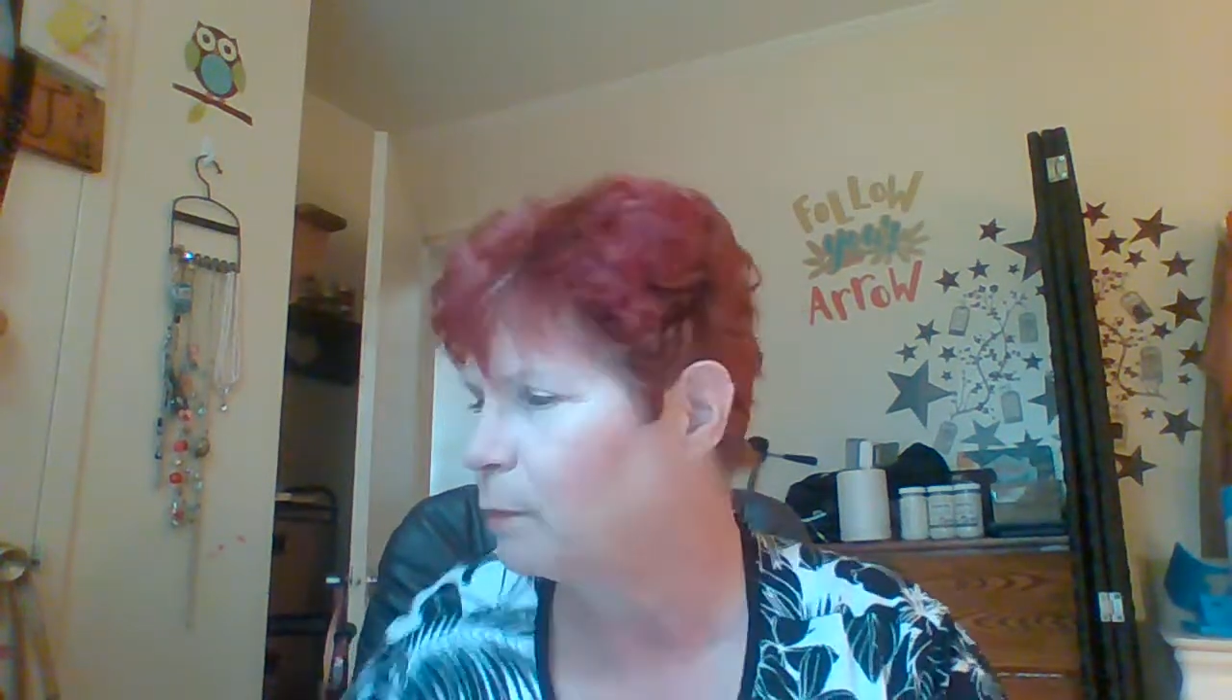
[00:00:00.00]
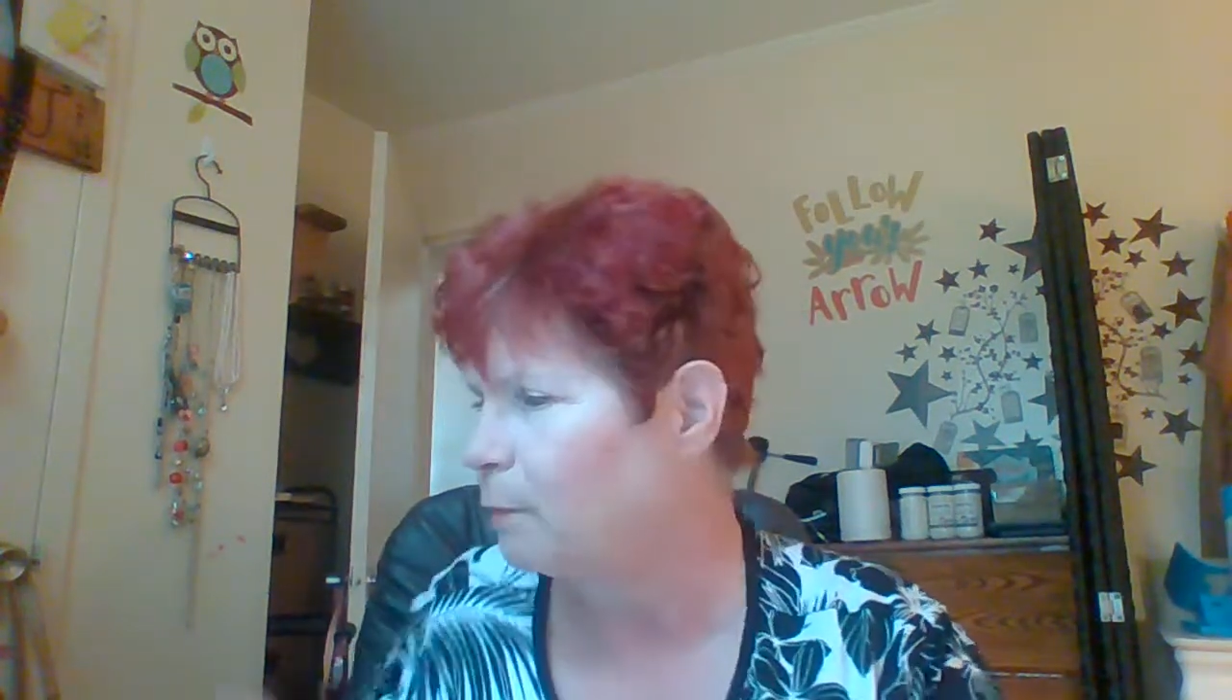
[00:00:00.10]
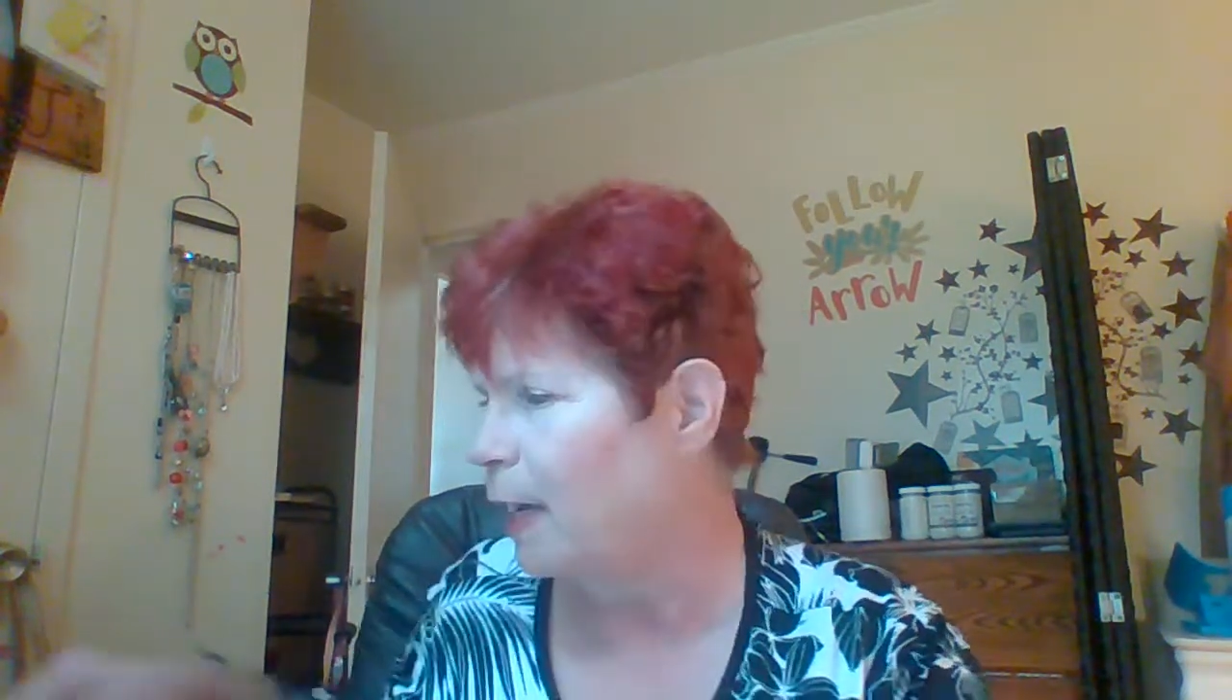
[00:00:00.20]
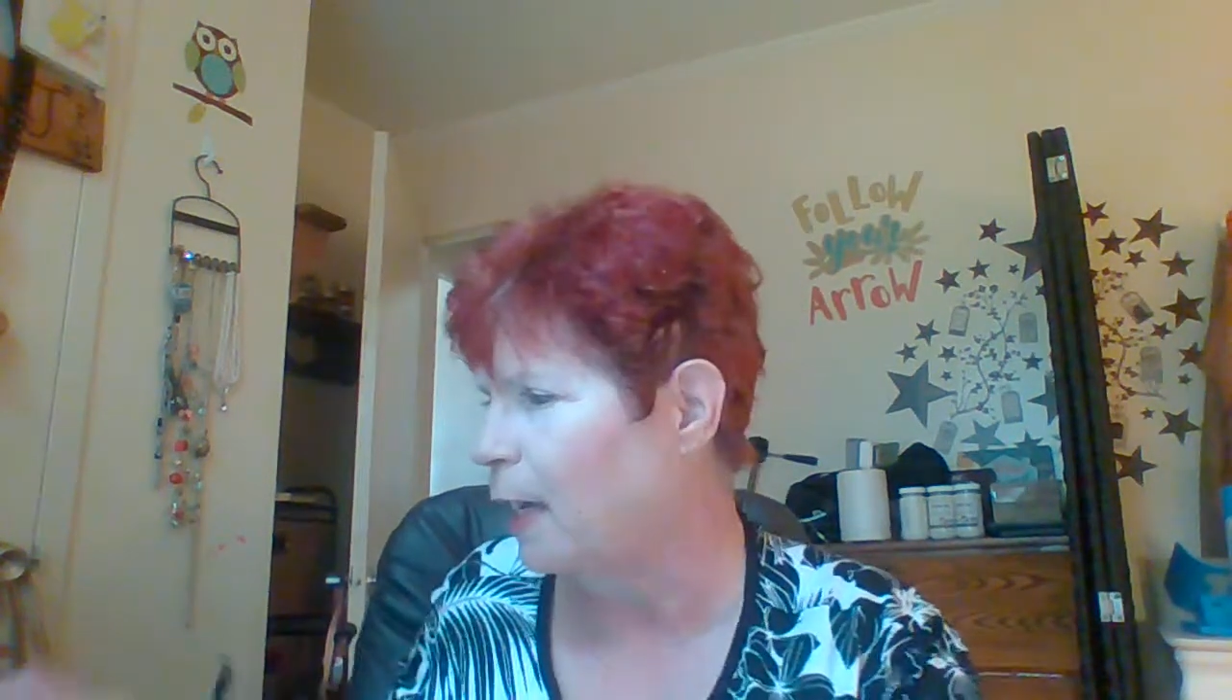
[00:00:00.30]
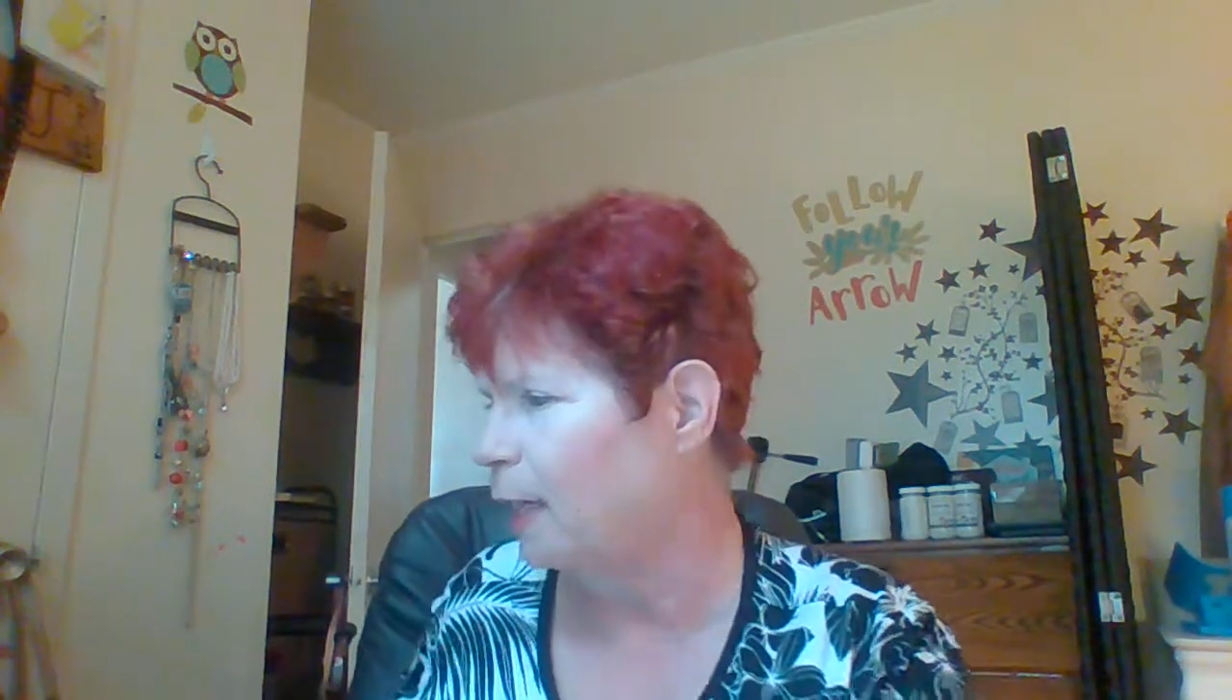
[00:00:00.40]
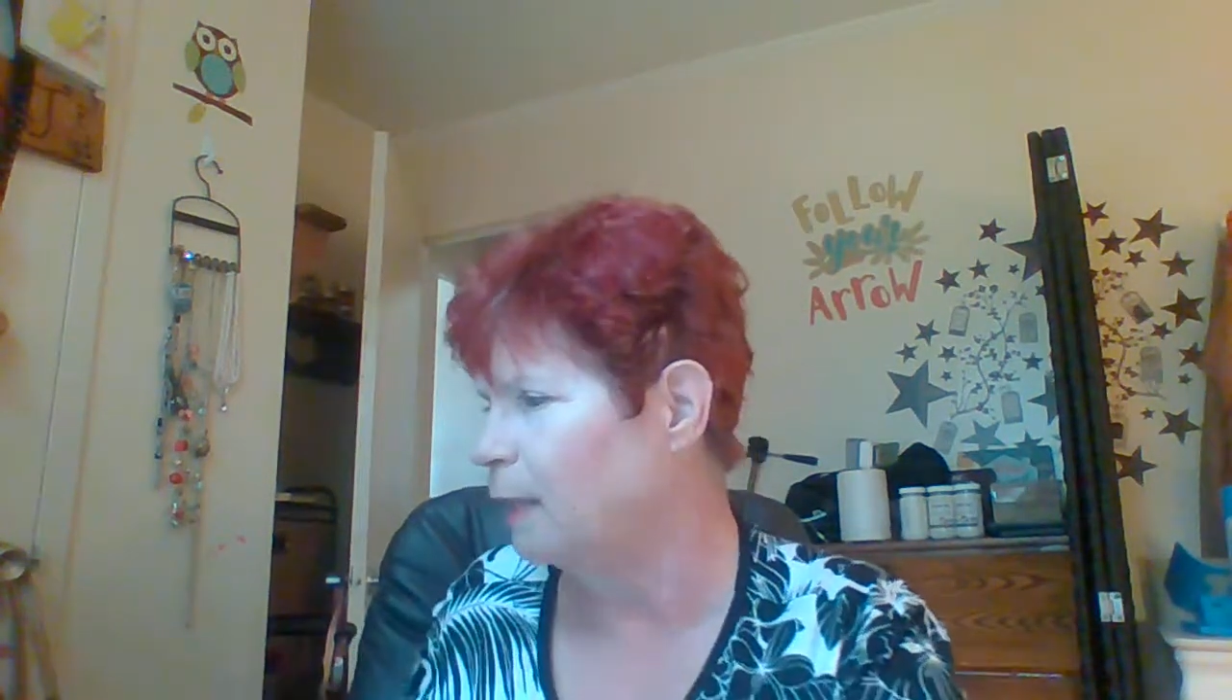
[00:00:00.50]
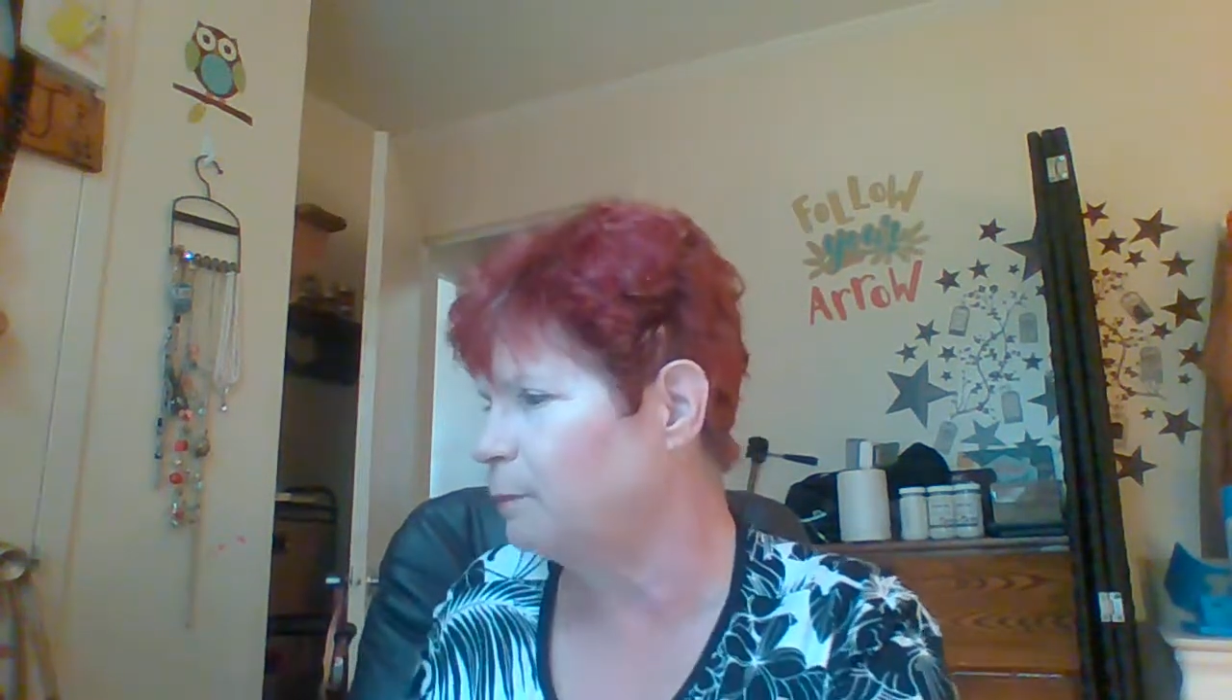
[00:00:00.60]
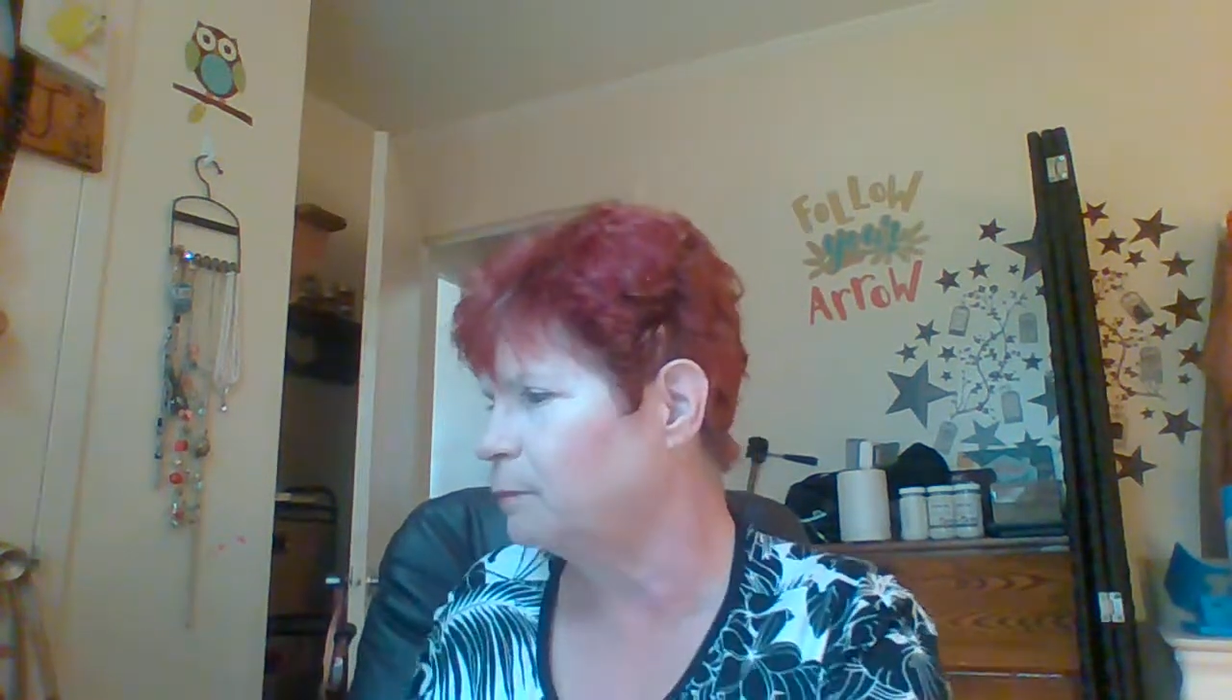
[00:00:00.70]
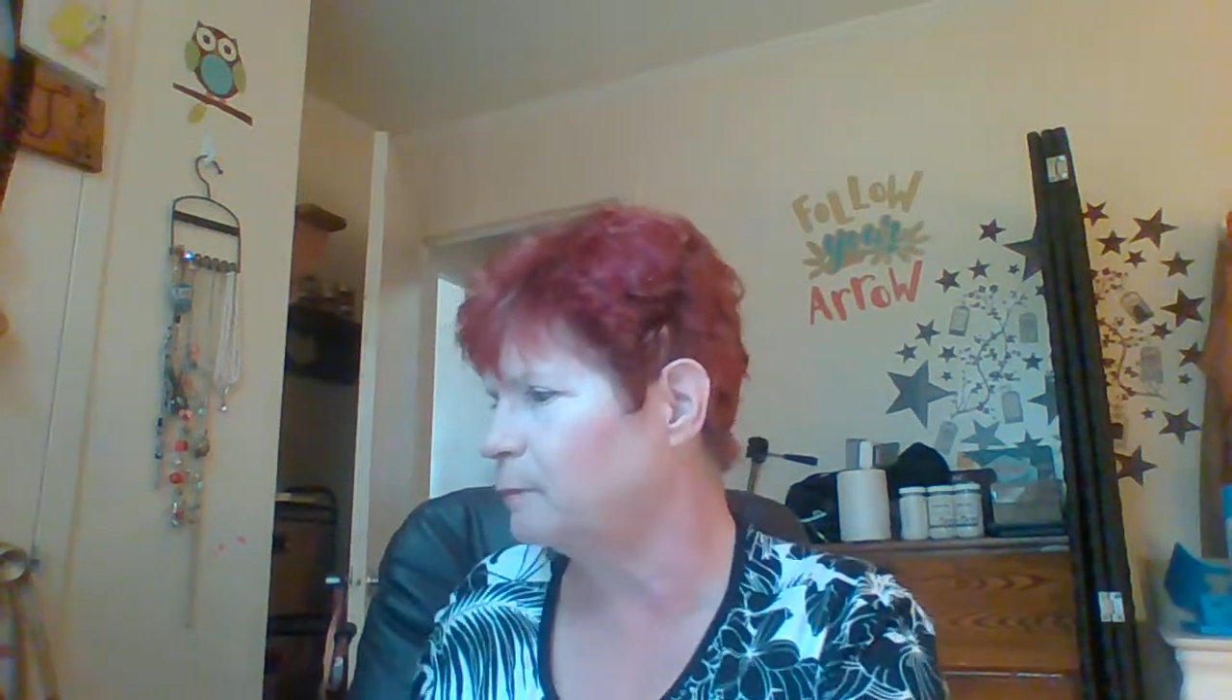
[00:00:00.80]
my